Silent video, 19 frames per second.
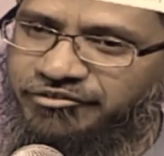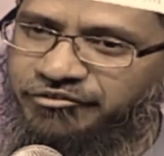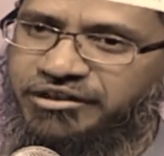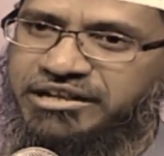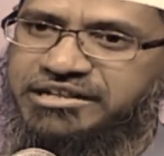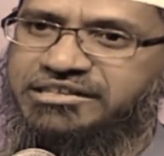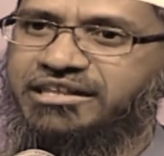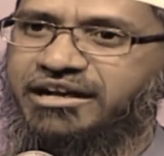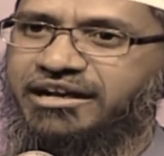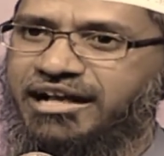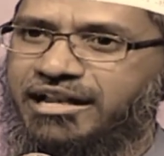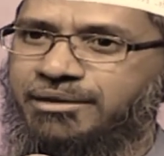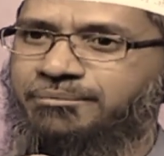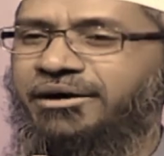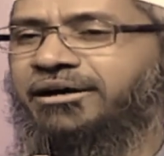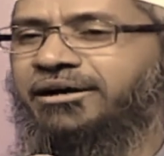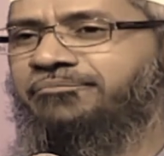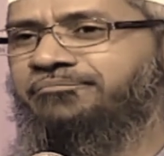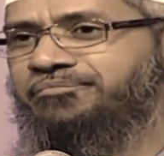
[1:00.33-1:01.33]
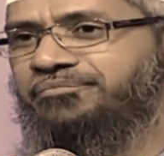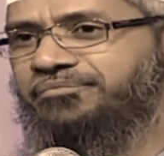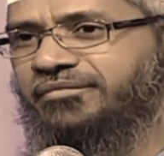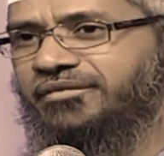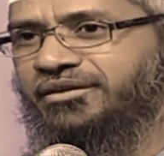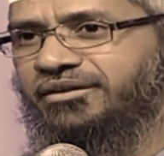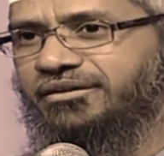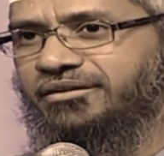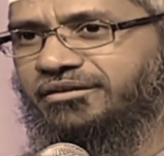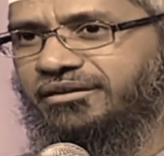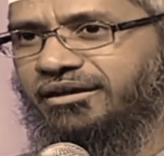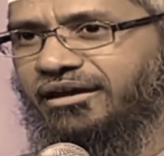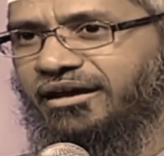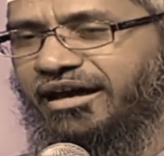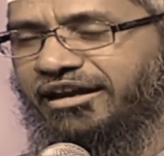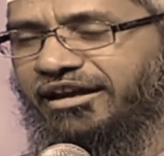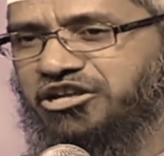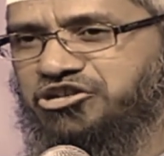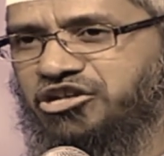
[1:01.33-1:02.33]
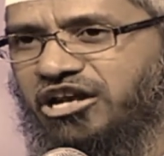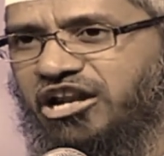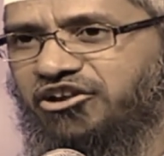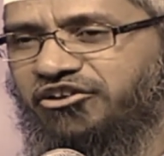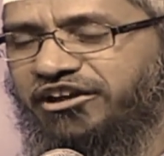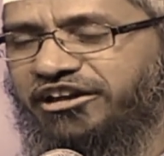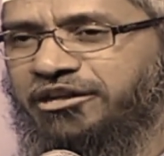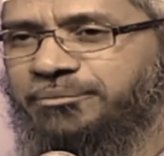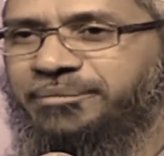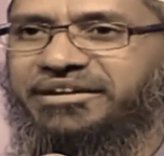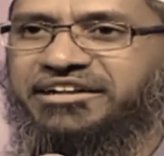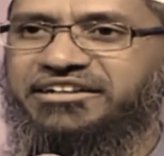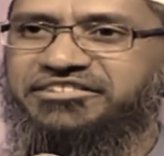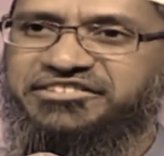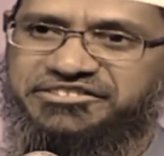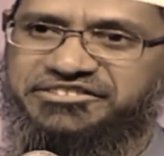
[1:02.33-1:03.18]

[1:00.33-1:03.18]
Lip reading: read the kalma. And inshallah, you can repeat